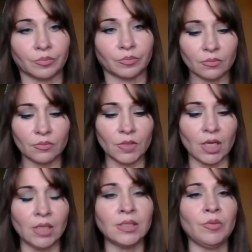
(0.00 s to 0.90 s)
And some of
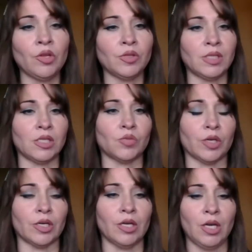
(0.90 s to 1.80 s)
those things were,
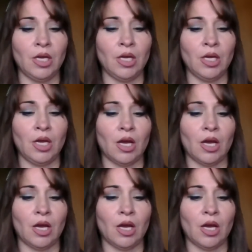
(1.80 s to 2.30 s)
a lot of